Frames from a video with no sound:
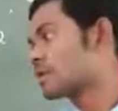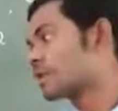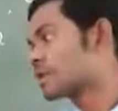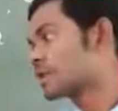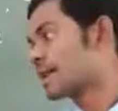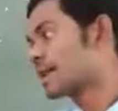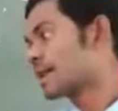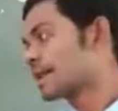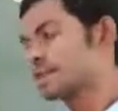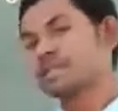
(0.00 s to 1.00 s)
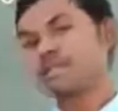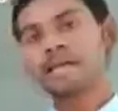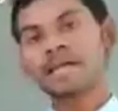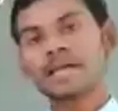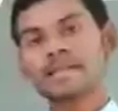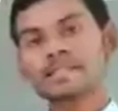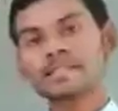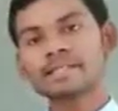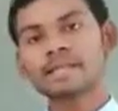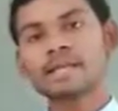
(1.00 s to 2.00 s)
The second is
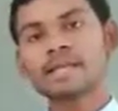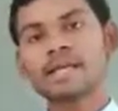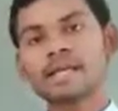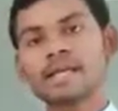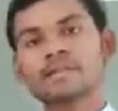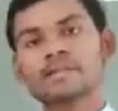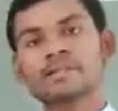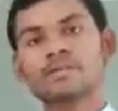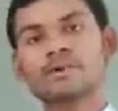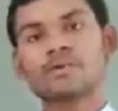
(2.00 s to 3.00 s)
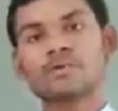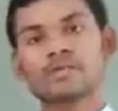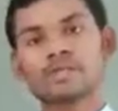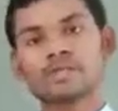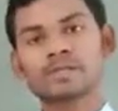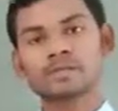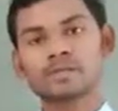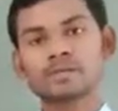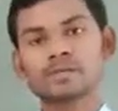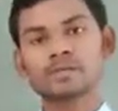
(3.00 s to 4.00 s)
SAS
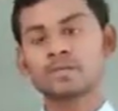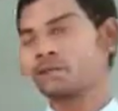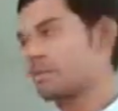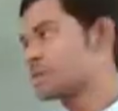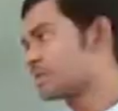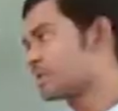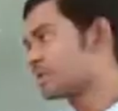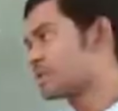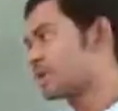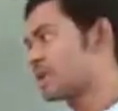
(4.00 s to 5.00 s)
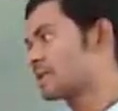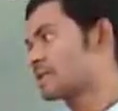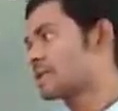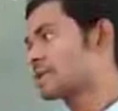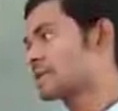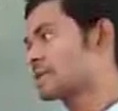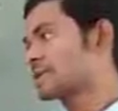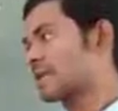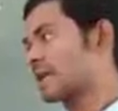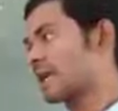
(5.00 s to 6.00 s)
congruency, which means that
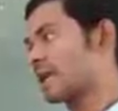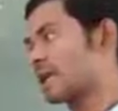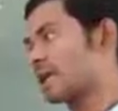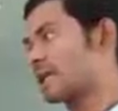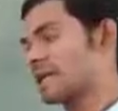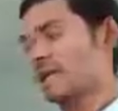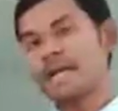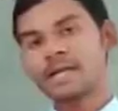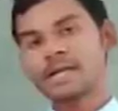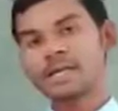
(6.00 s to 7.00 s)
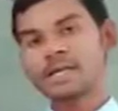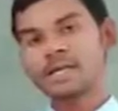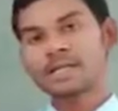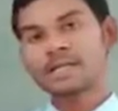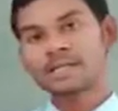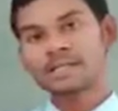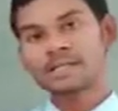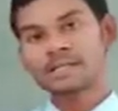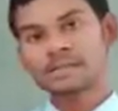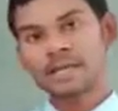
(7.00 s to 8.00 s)
side, angle,
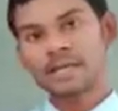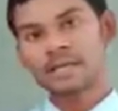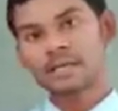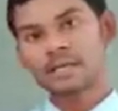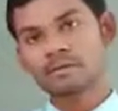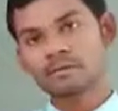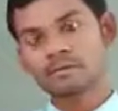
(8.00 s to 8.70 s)
side.